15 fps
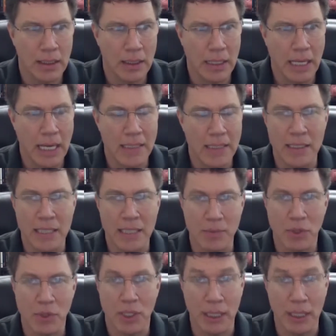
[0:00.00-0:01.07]
has the same
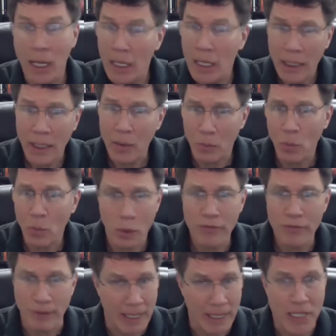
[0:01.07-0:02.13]
sort of thing. Like, we're a
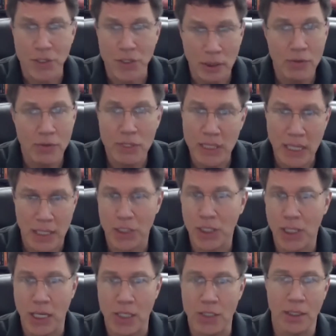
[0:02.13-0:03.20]
financial literacy
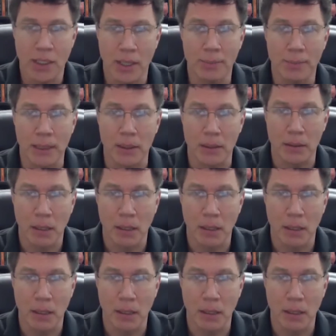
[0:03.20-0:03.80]
education company.